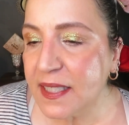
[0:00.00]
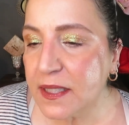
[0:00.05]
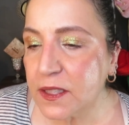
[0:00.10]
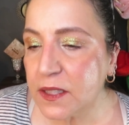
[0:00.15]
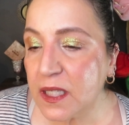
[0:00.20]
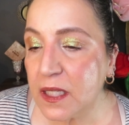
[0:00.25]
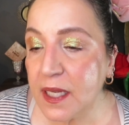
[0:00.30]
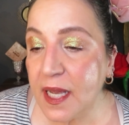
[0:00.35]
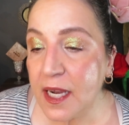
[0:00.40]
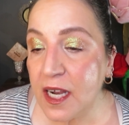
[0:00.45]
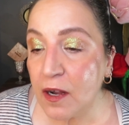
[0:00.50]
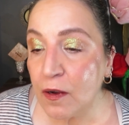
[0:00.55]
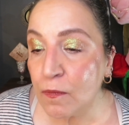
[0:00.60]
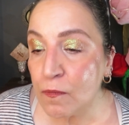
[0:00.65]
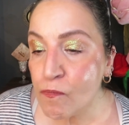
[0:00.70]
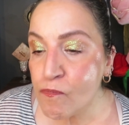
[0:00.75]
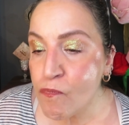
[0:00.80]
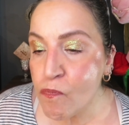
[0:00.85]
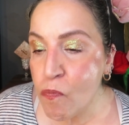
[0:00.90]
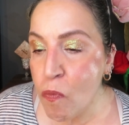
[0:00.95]
So
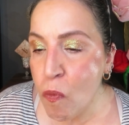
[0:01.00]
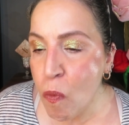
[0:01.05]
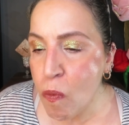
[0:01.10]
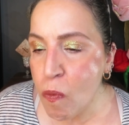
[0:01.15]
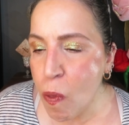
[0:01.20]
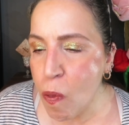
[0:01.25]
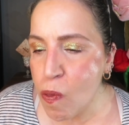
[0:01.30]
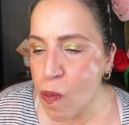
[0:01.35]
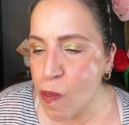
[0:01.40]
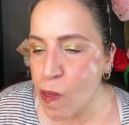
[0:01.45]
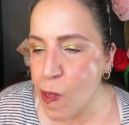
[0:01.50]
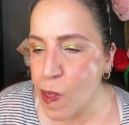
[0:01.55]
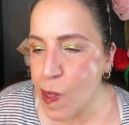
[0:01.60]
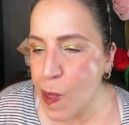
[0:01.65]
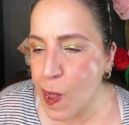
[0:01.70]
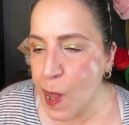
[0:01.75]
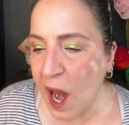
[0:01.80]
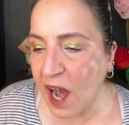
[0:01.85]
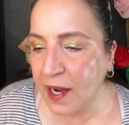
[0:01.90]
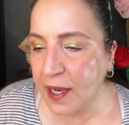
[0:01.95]
now,
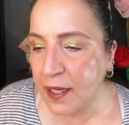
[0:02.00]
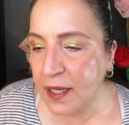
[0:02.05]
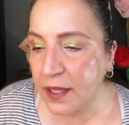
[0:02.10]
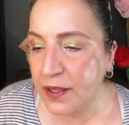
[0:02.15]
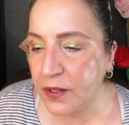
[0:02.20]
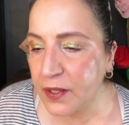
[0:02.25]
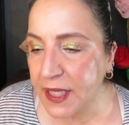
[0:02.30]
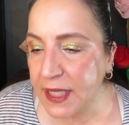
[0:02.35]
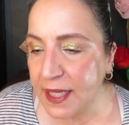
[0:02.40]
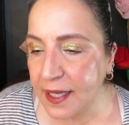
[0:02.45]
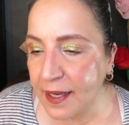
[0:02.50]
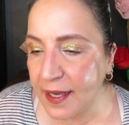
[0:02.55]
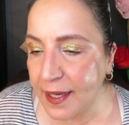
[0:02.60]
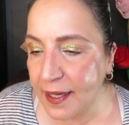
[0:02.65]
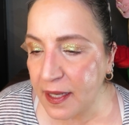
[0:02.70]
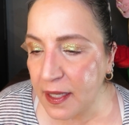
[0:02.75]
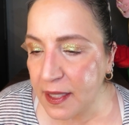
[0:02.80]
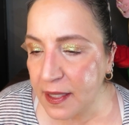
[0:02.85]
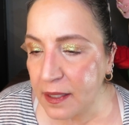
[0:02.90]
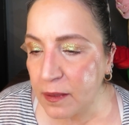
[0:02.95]
other than
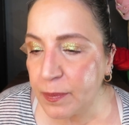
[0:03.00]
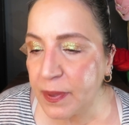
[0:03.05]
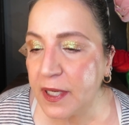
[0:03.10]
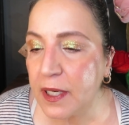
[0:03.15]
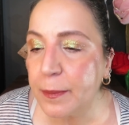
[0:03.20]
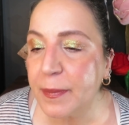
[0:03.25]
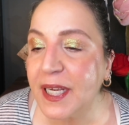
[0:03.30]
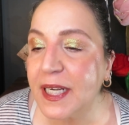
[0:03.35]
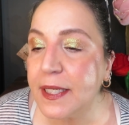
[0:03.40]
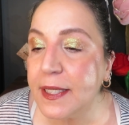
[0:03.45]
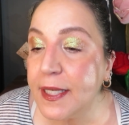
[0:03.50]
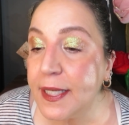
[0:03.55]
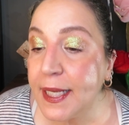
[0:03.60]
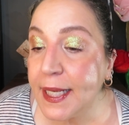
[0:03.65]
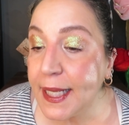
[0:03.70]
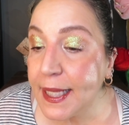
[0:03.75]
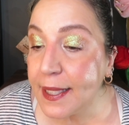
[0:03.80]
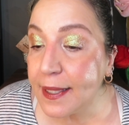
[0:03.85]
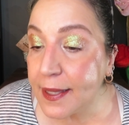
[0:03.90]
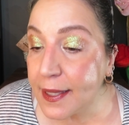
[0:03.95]
getting a little bit on my
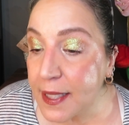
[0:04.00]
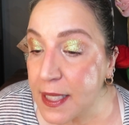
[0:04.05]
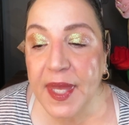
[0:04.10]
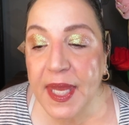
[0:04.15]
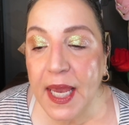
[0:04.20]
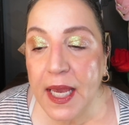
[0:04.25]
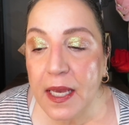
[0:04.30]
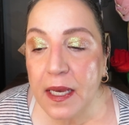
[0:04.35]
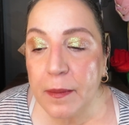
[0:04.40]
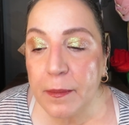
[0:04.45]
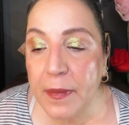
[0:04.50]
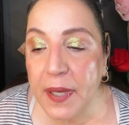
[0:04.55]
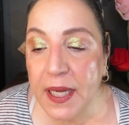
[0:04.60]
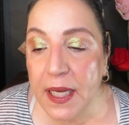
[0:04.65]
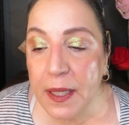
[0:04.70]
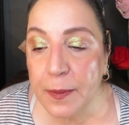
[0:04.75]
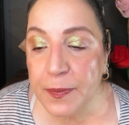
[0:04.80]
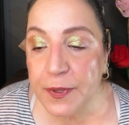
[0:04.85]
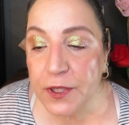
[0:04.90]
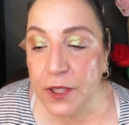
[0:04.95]
teeth, my
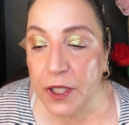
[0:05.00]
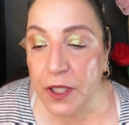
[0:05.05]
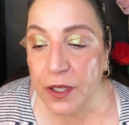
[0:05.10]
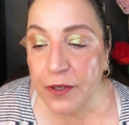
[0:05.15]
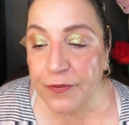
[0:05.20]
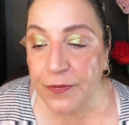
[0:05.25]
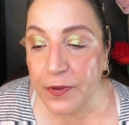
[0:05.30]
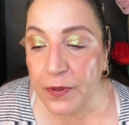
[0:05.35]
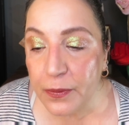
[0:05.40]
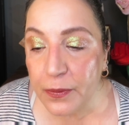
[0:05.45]
lips are good for